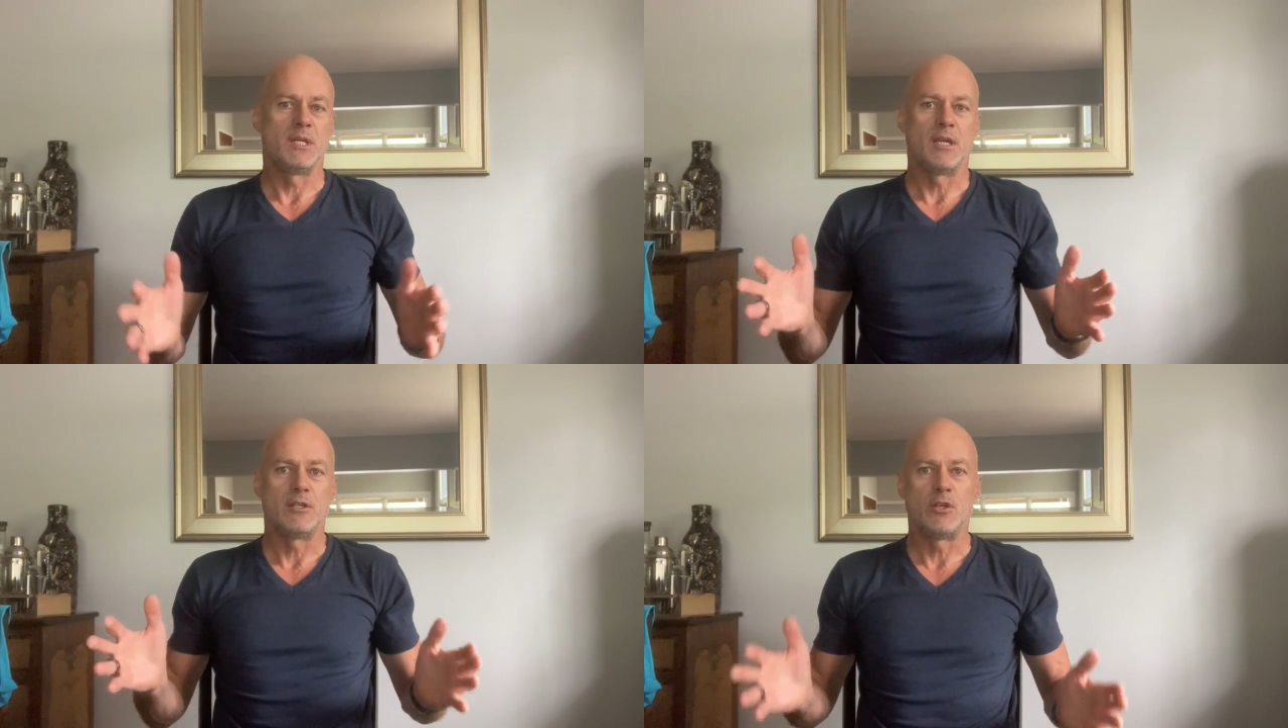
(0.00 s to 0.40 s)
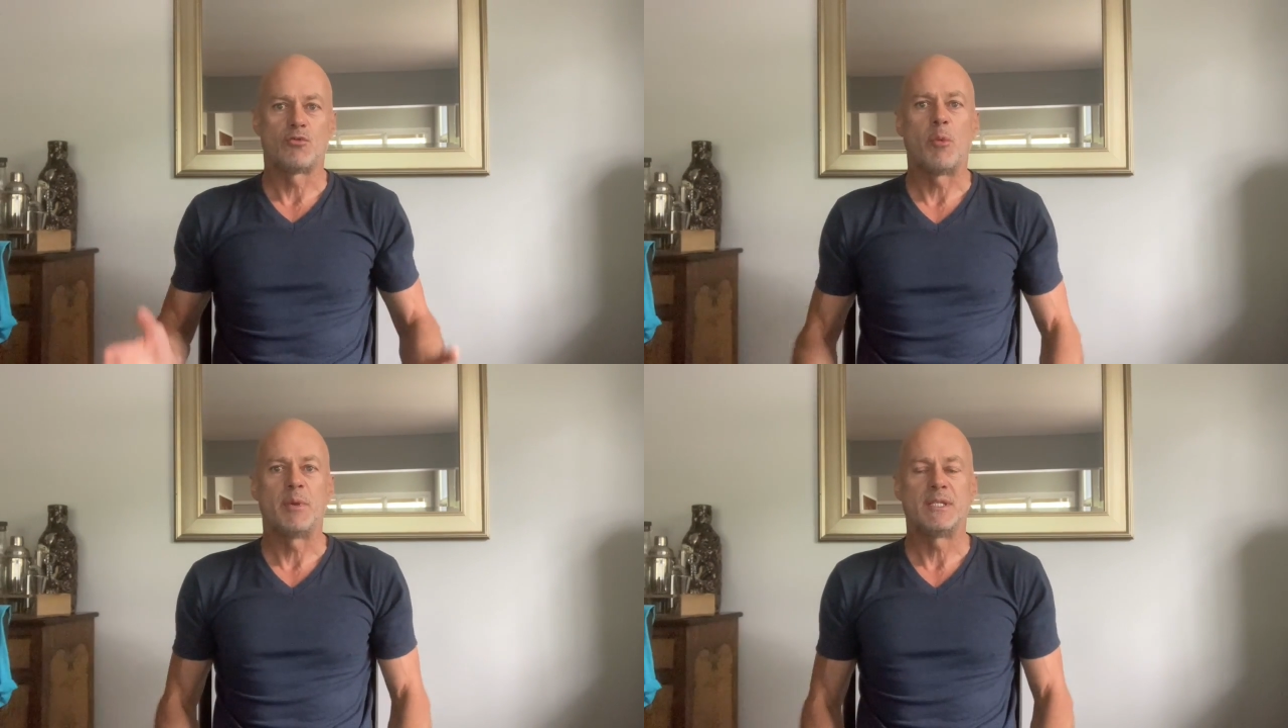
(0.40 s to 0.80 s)
You know, you're
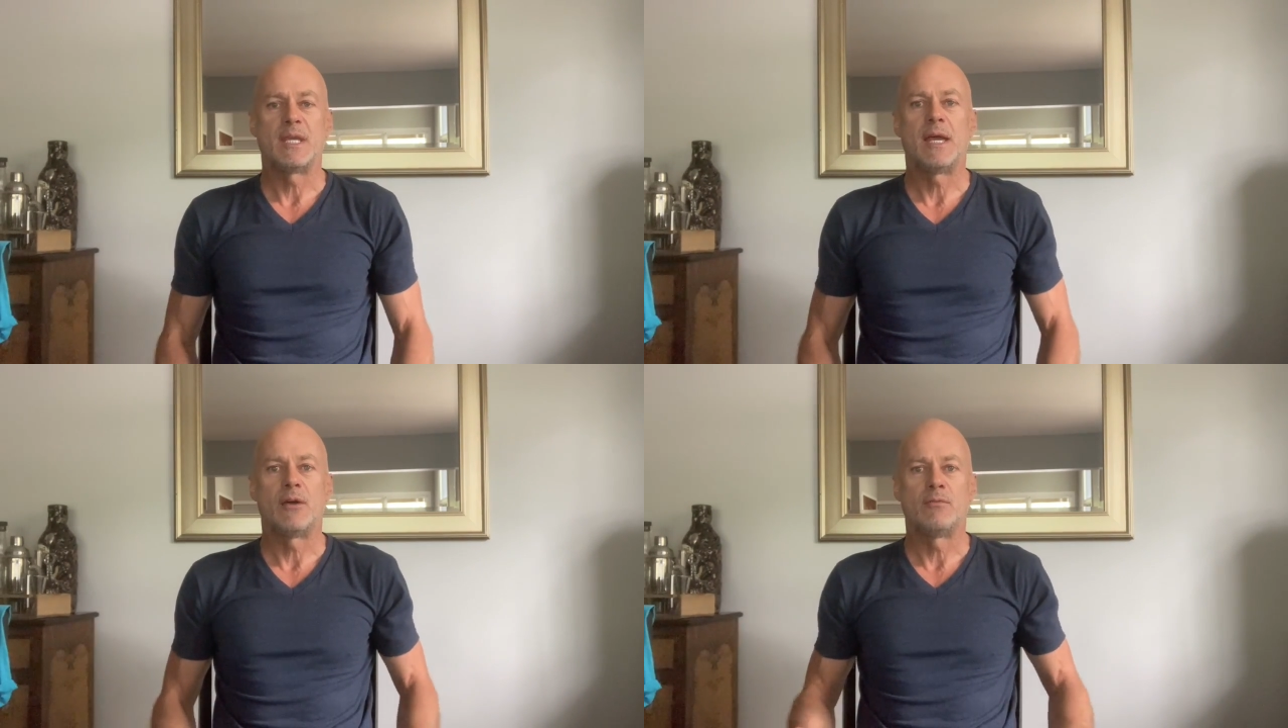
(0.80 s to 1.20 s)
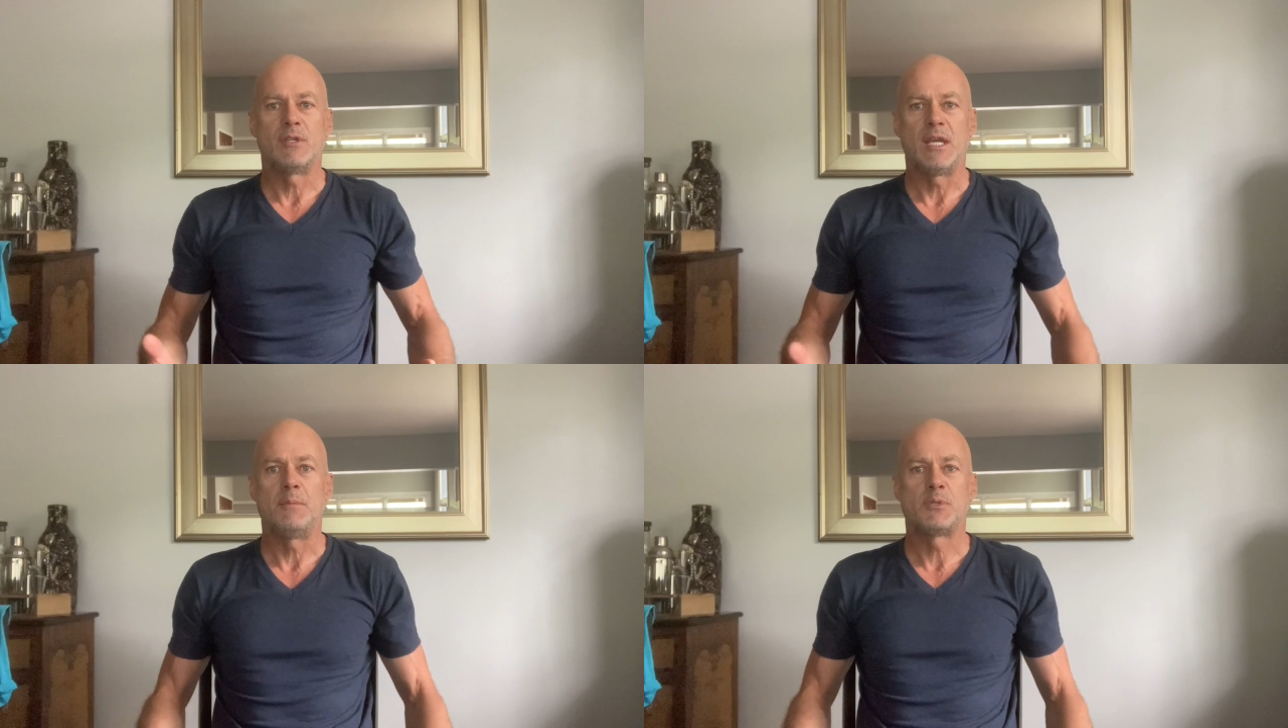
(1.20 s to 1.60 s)
dropping down,
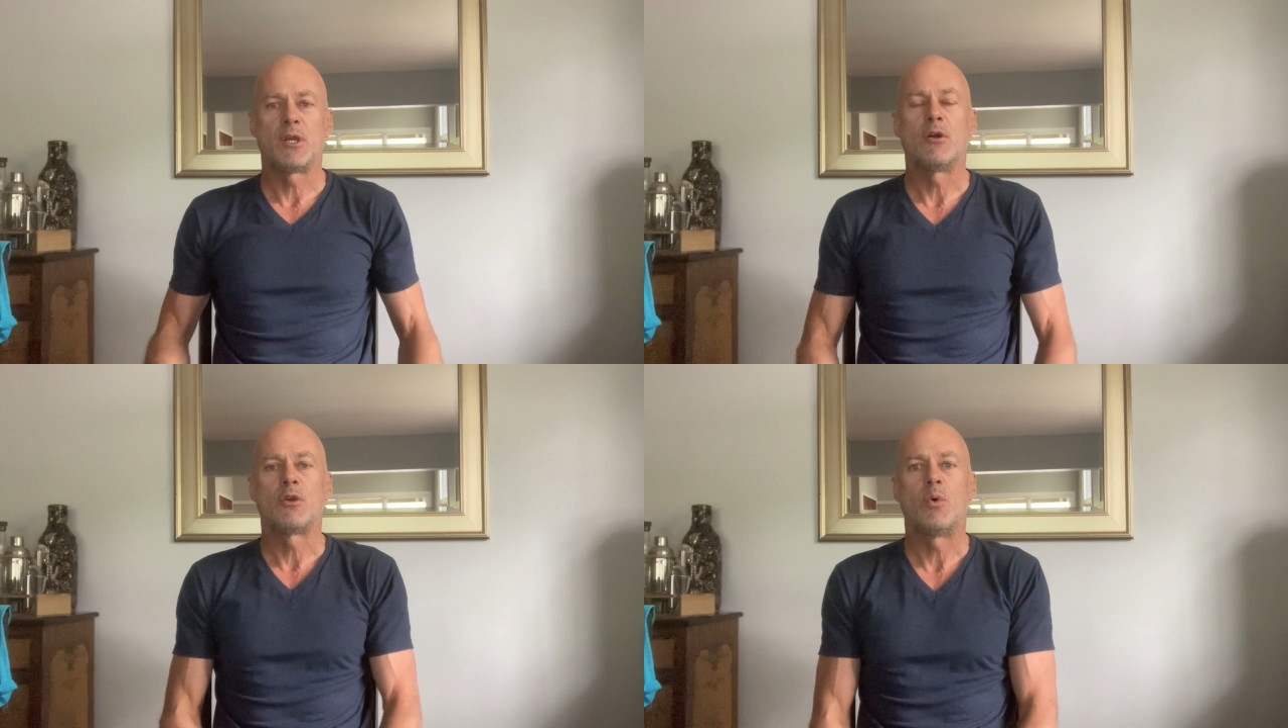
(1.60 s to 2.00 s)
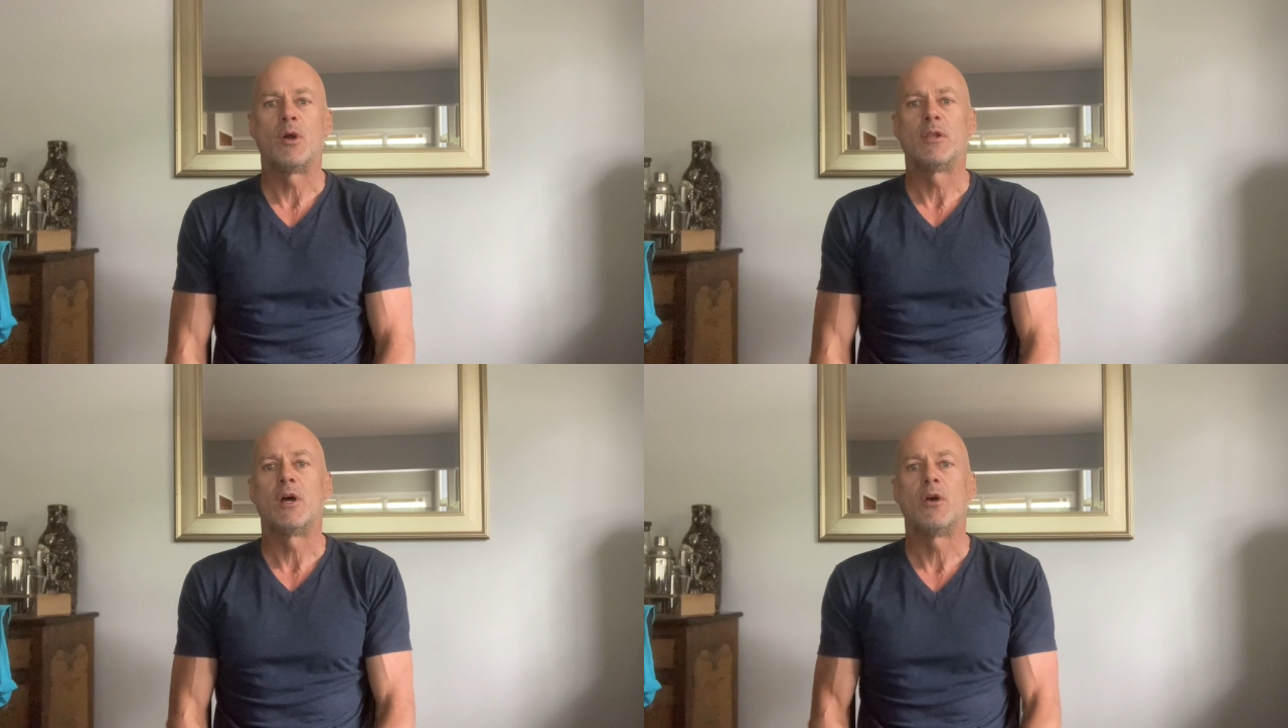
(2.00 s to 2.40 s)
your hips are going
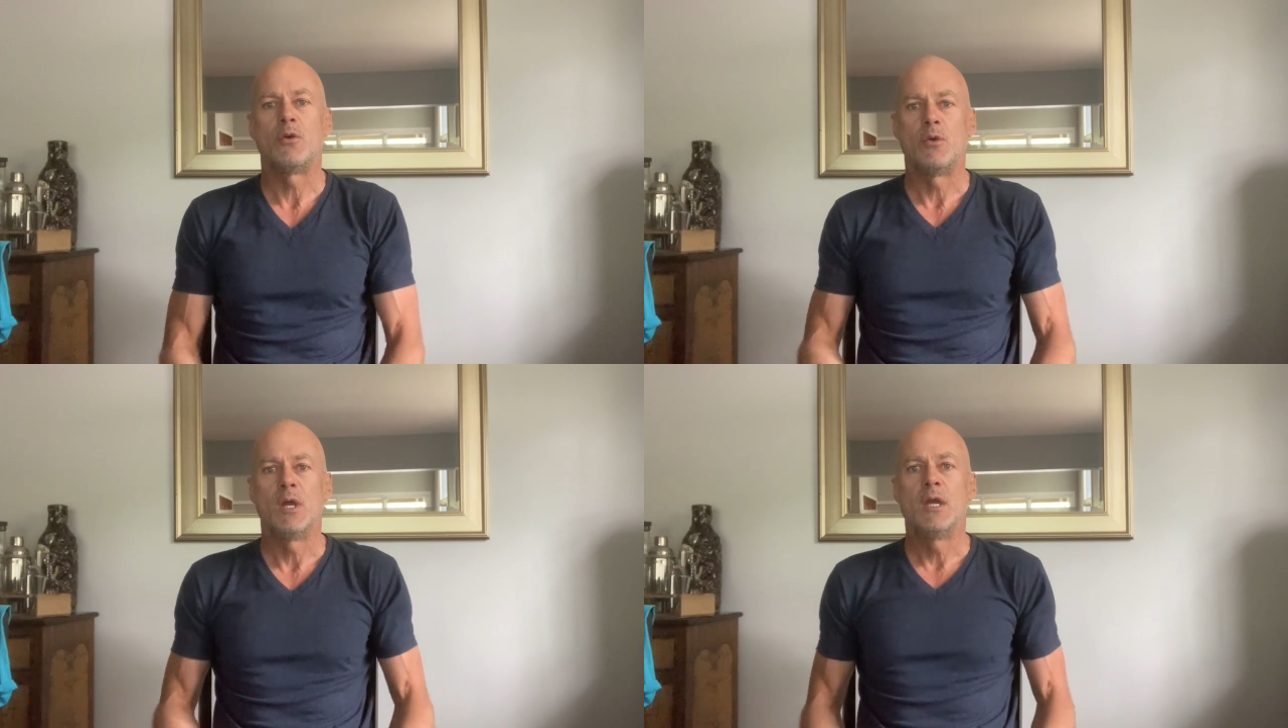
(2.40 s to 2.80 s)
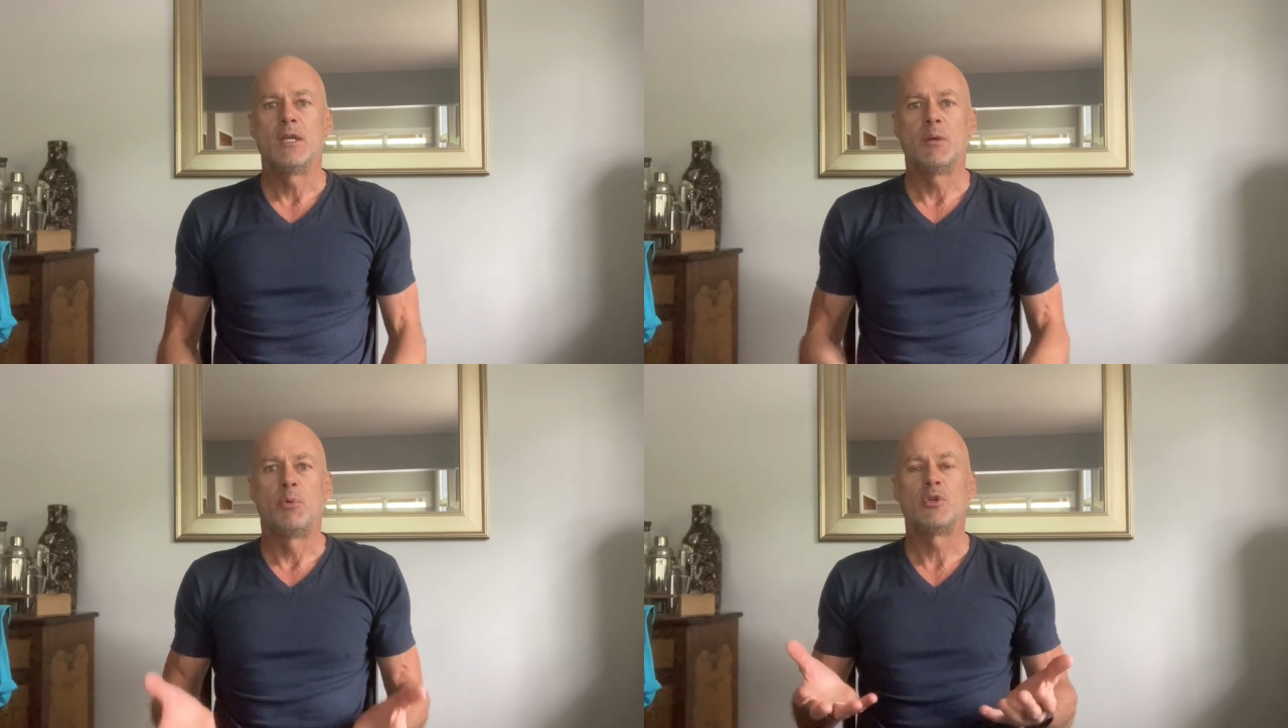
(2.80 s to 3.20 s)
quite low,
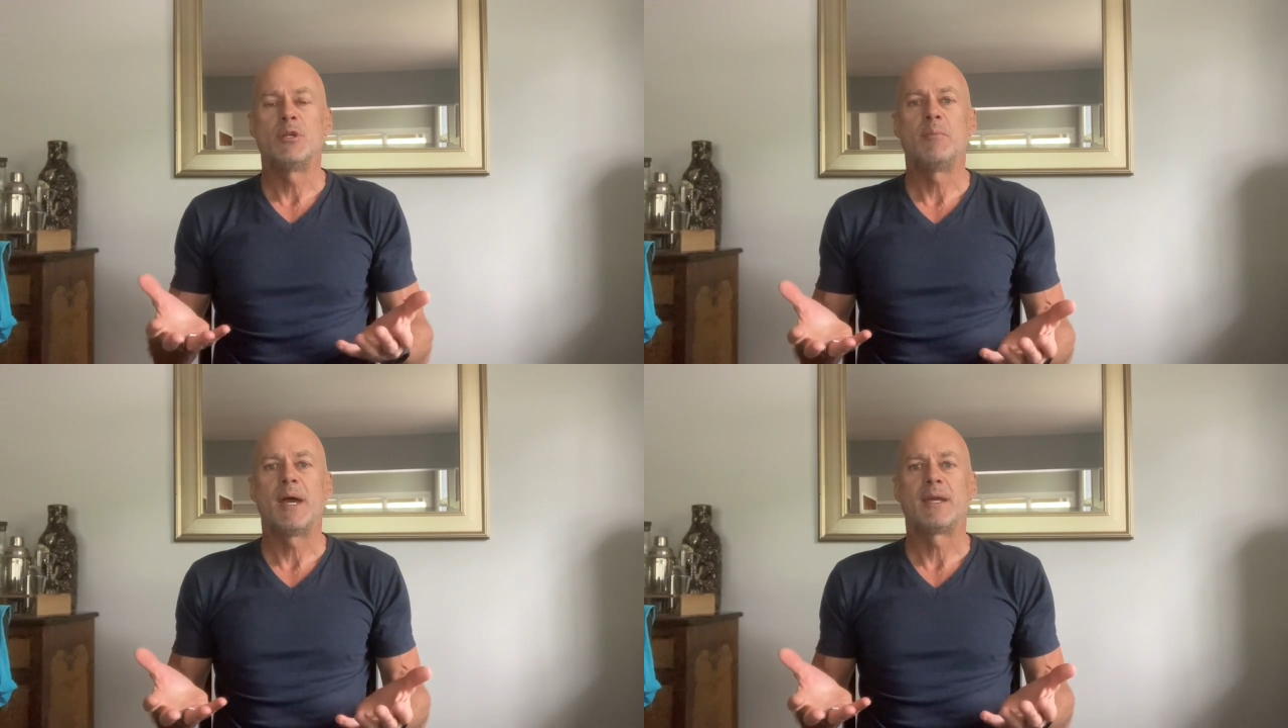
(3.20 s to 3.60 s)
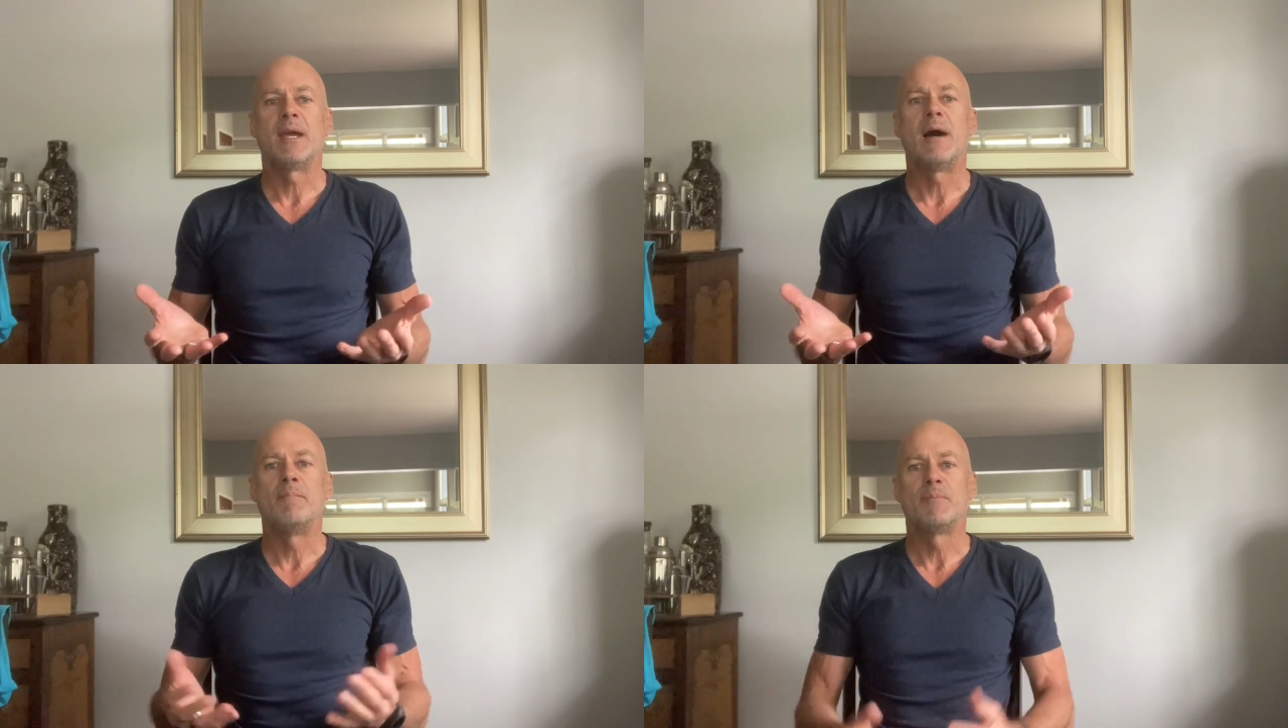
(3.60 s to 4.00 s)
you're pushing back up.